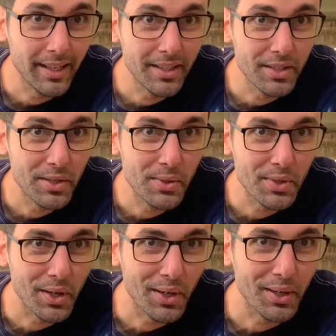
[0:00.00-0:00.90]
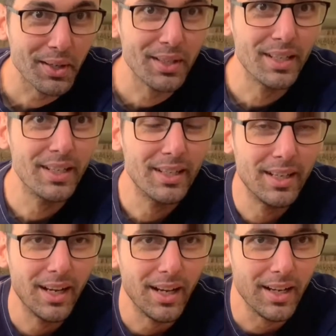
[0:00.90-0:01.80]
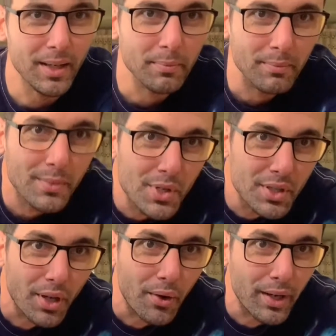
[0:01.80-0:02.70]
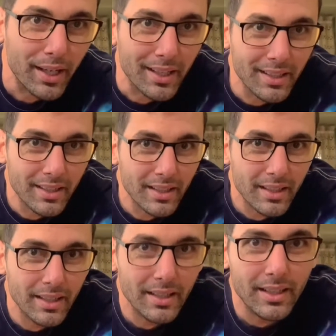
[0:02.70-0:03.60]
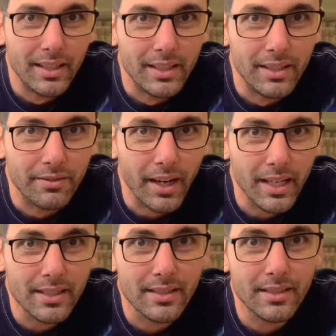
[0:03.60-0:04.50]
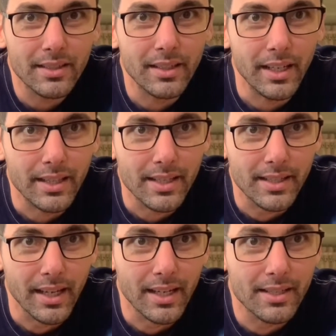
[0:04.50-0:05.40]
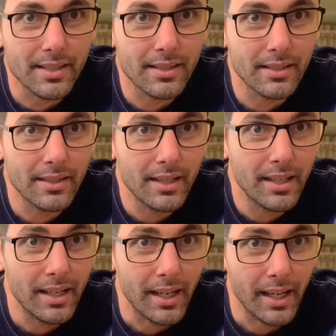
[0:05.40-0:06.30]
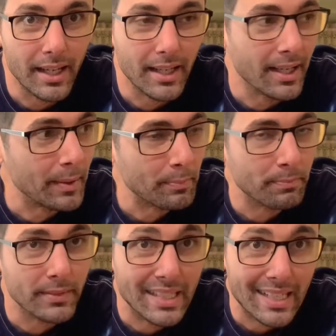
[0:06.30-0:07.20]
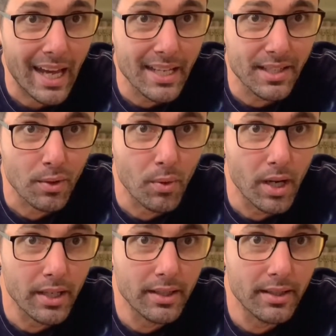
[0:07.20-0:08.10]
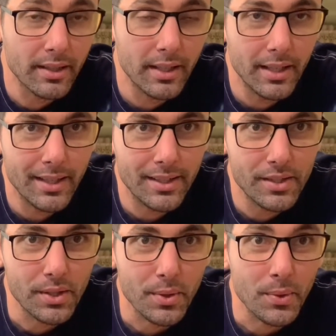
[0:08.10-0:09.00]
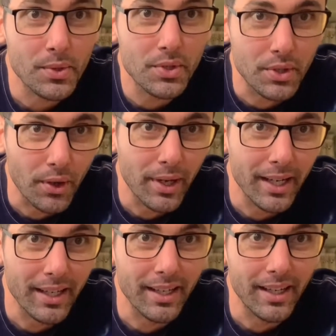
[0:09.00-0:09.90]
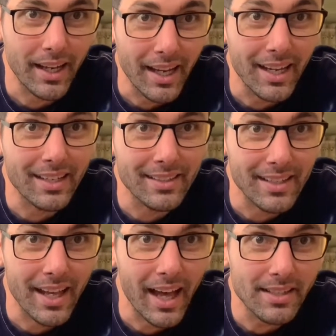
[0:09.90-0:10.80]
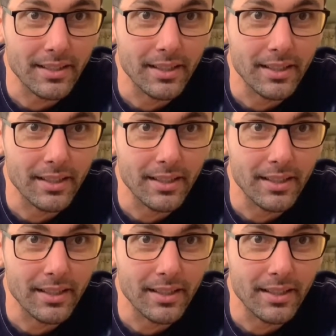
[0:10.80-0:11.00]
use our stirring device, in this case a degassing wand, to stir it and degas it.